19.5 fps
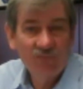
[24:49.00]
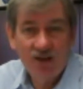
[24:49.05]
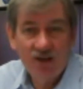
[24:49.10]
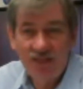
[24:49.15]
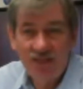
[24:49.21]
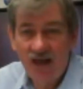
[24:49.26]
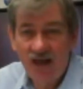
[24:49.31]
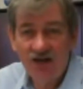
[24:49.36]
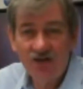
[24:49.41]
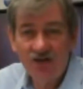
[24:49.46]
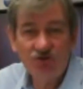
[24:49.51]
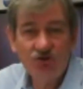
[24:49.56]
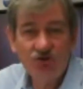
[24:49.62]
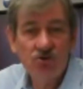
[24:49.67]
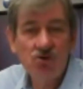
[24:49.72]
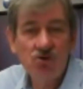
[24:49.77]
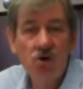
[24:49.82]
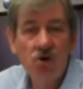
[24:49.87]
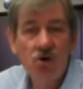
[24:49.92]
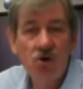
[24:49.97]
That has
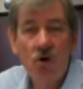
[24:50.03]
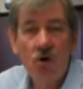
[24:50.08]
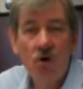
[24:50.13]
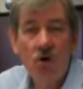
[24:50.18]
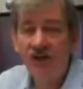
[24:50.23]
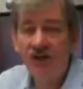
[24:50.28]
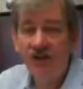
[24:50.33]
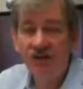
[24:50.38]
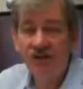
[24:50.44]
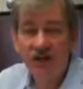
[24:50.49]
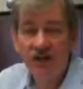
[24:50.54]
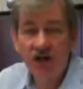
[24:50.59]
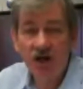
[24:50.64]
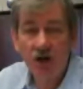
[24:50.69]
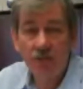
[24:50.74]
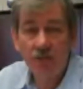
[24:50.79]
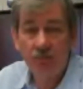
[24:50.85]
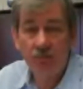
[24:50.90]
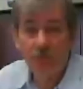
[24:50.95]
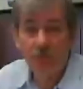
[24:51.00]
totally lit
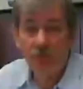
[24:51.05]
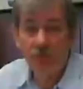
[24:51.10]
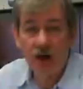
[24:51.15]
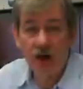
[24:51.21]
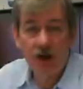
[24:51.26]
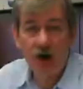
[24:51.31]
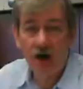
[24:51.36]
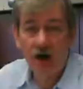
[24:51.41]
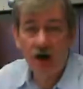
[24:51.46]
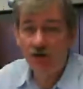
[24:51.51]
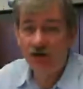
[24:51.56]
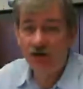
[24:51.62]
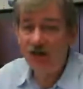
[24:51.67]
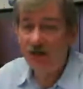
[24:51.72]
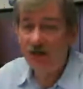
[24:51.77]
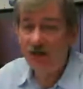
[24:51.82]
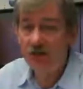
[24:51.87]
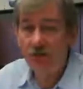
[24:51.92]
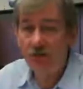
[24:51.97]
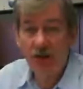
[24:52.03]
up our
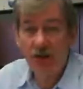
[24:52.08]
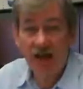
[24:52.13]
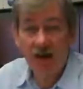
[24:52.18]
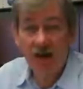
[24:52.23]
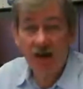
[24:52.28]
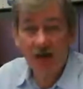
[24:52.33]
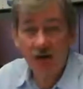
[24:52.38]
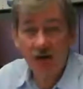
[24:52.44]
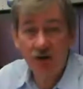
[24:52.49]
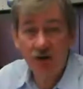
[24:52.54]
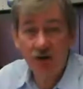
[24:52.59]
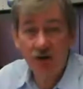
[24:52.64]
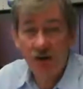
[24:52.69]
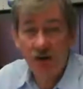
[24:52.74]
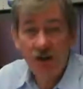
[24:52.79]
lead pattern,